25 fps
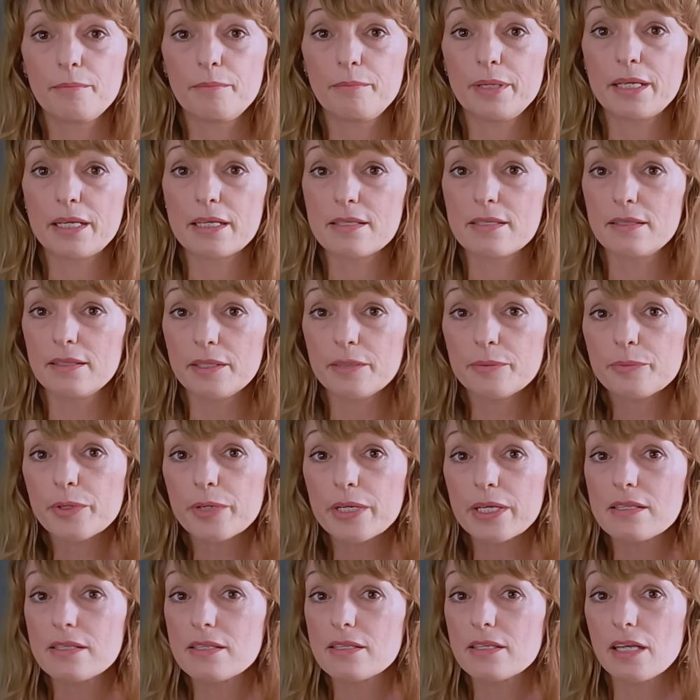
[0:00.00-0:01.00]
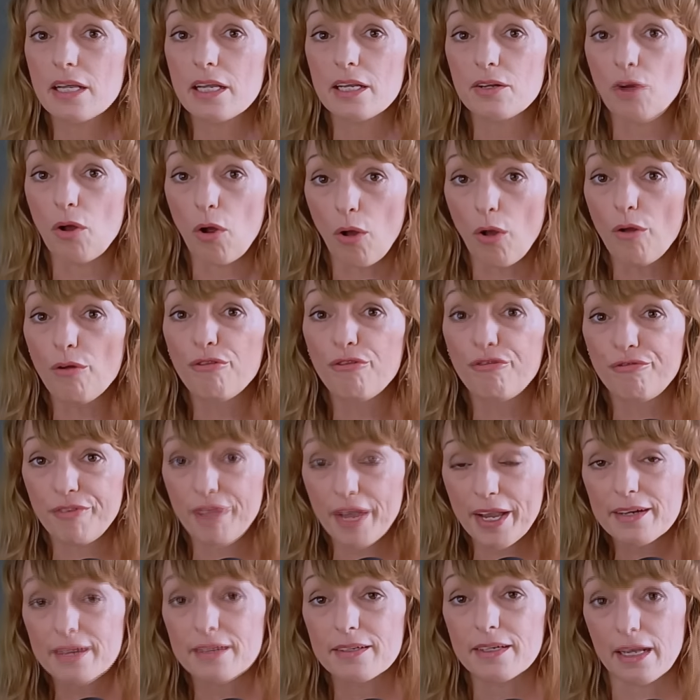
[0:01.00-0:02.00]
Because limerence, in all
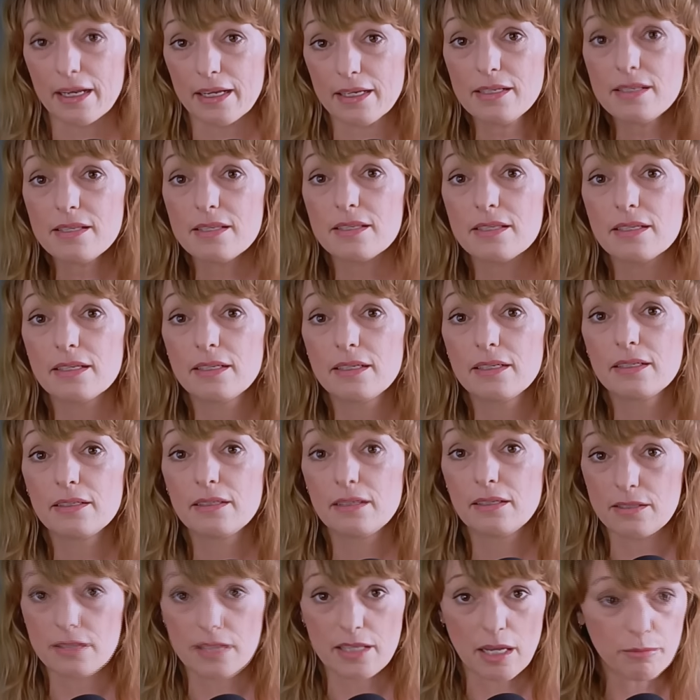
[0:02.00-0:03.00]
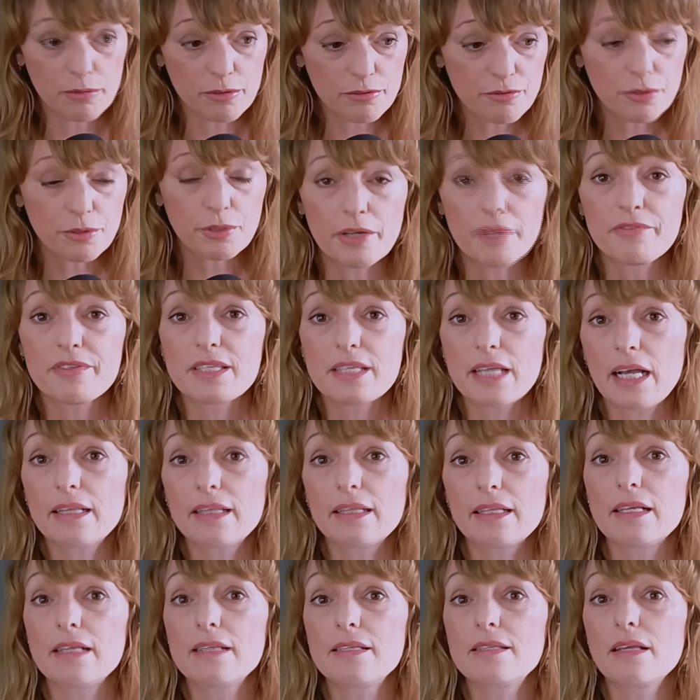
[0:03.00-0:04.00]
fairness, some of have
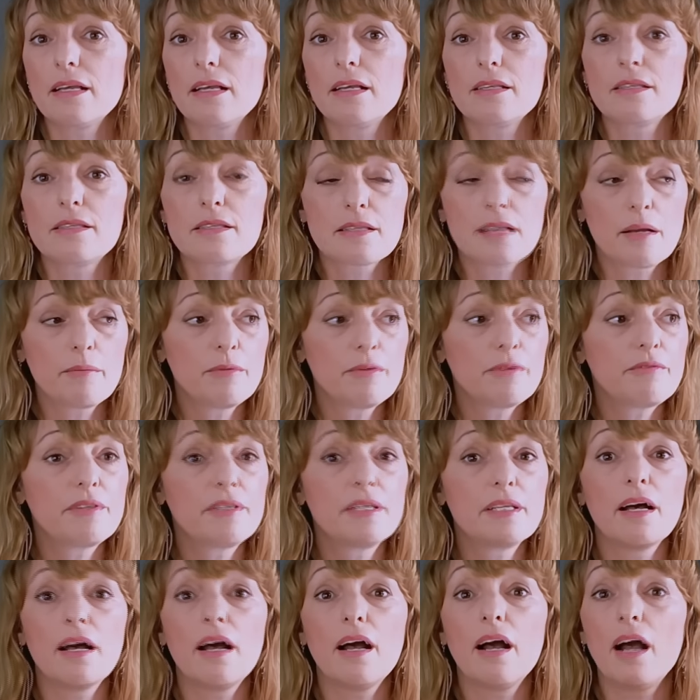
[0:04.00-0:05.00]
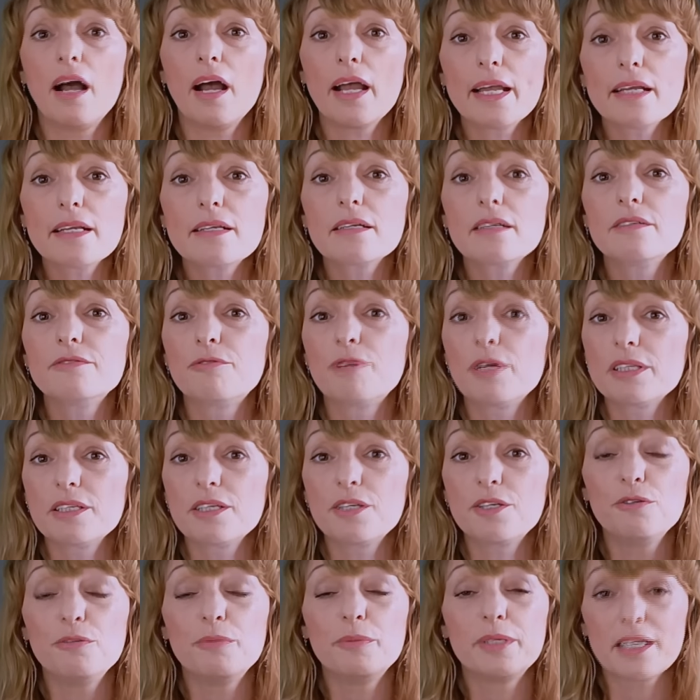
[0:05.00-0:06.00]
said this, is some of the height of what
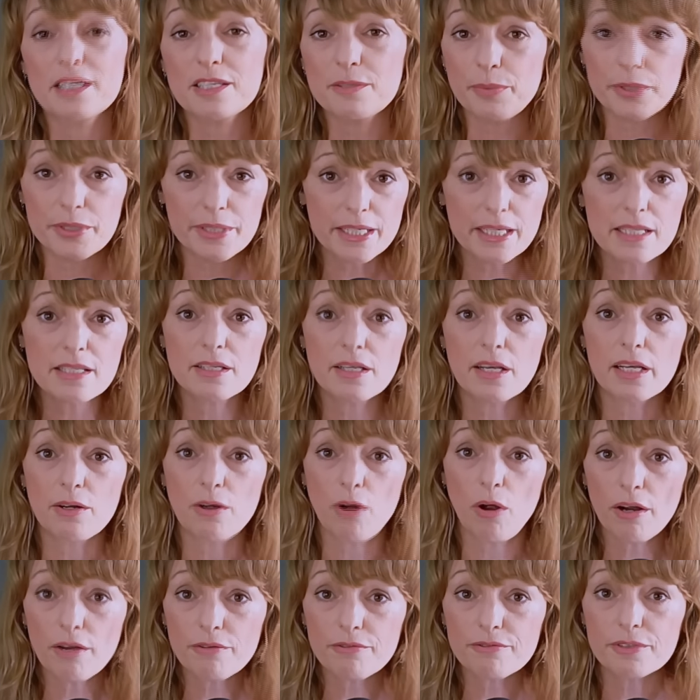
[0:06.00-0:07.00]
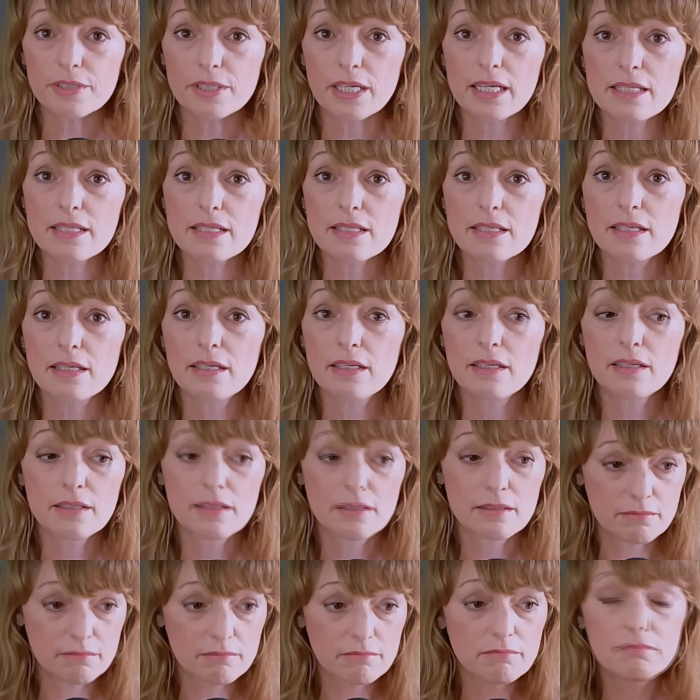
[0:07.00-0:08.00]
the human experience can offer us.
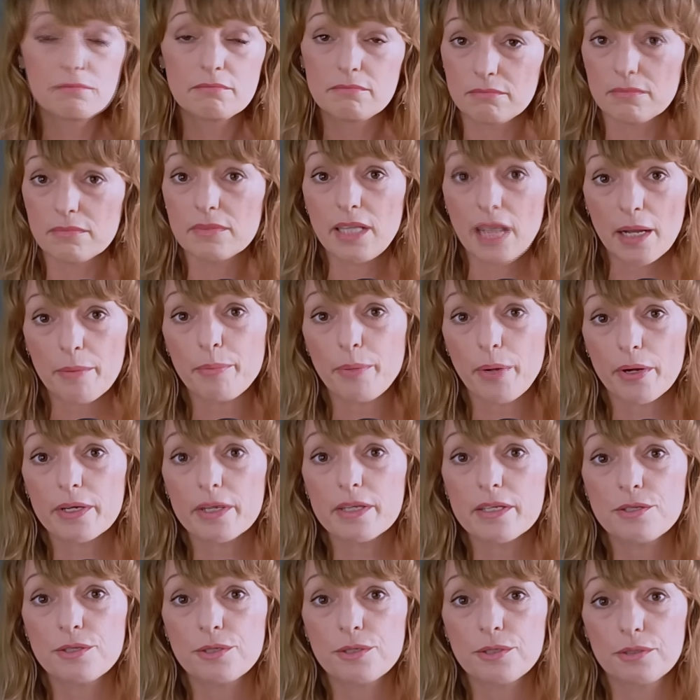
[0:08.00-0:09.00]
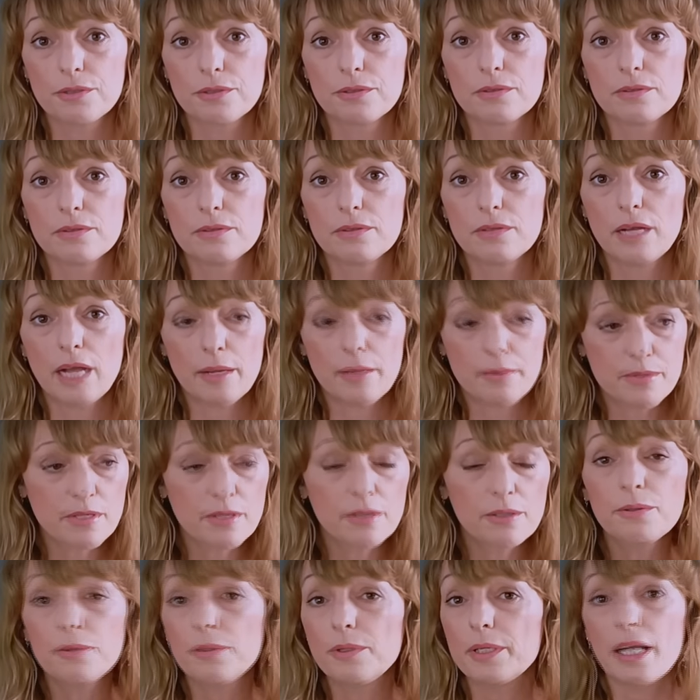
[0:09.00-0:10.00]
That part is true.
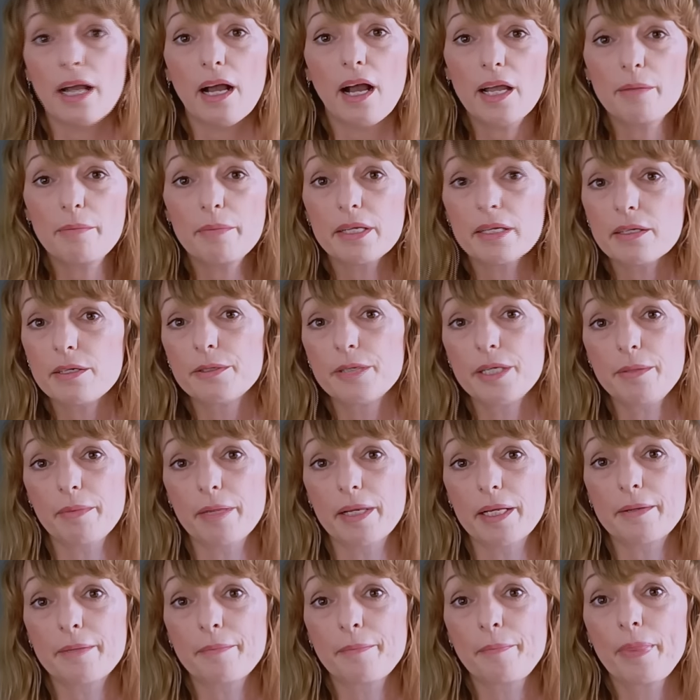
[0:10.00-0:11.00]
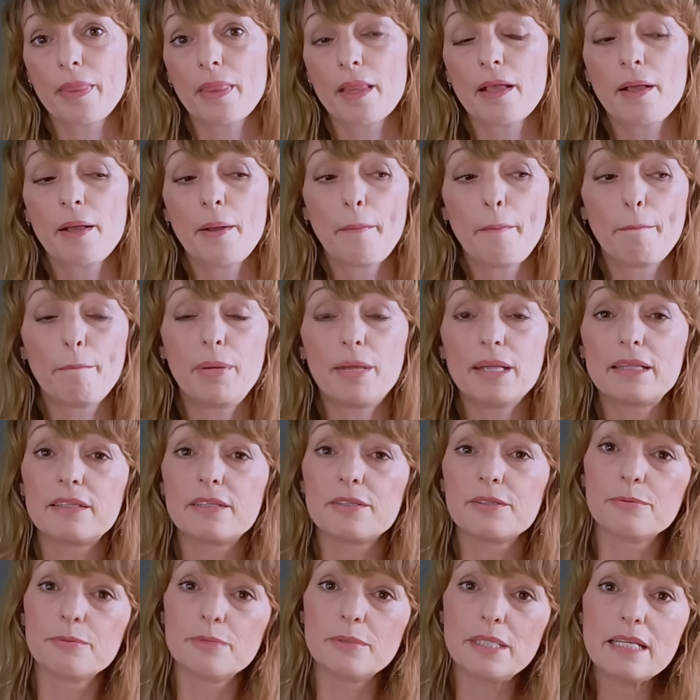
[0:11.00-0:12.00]
Absolutely, I'm in agreement. But
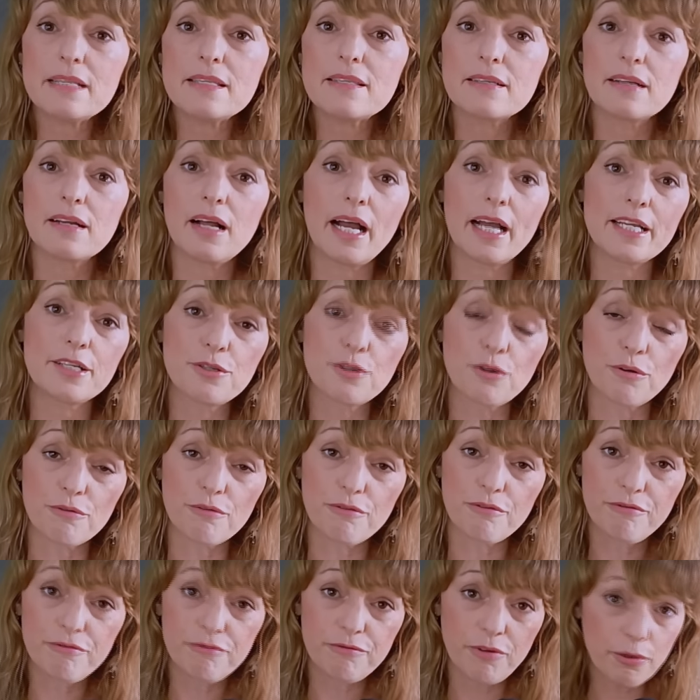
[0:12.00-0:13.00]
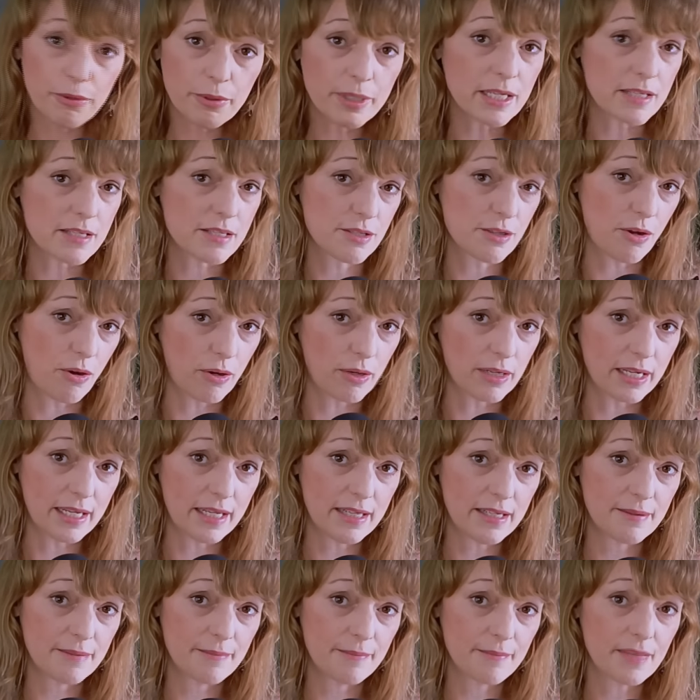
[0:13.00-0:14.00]
the reason I don't focus on
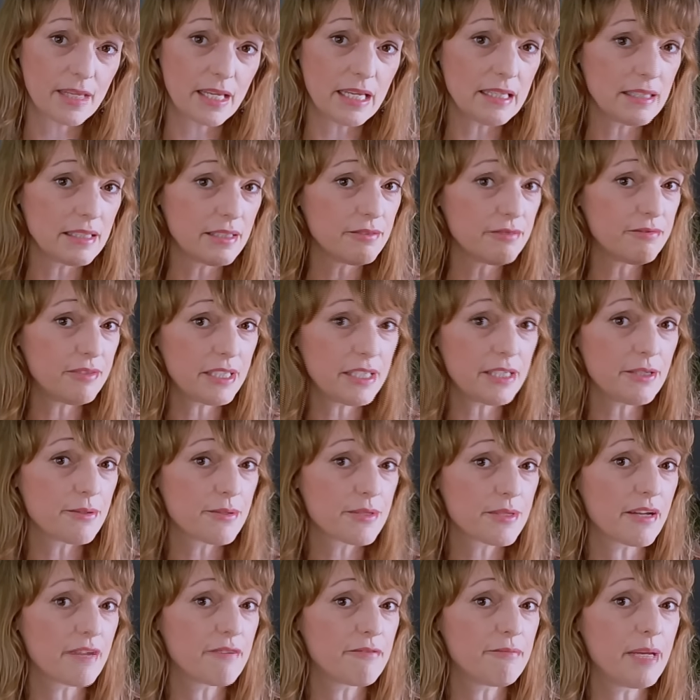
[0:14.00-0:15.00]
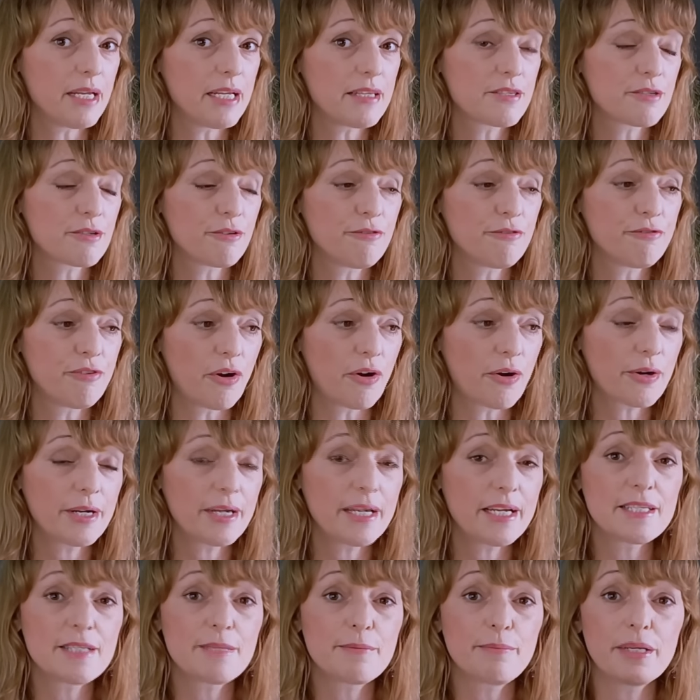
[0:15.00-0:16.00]
it in the videos I've made so far
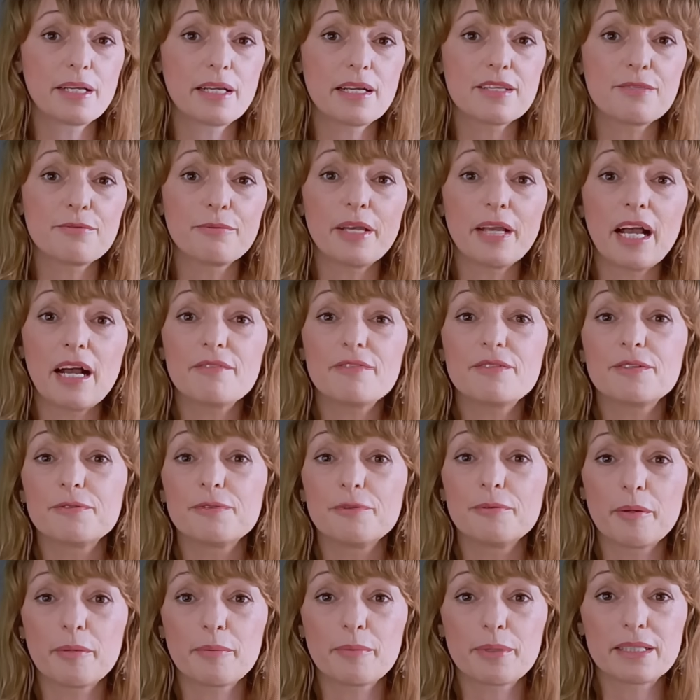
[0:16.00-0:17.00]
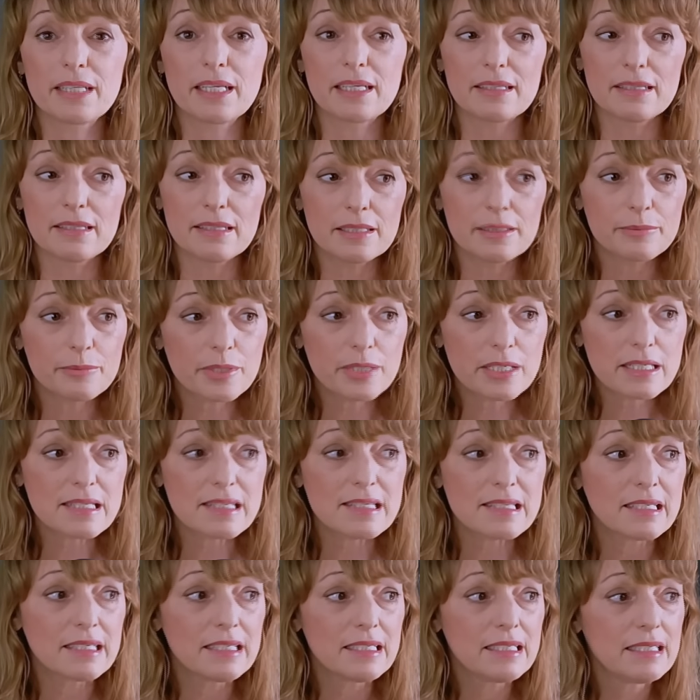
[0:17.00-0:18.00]
is because we have to remember that
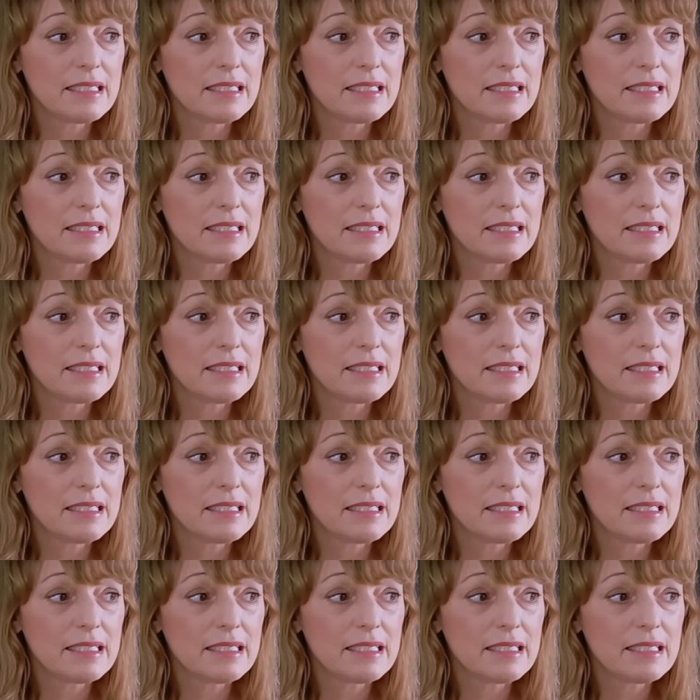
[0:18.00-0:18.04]
limerence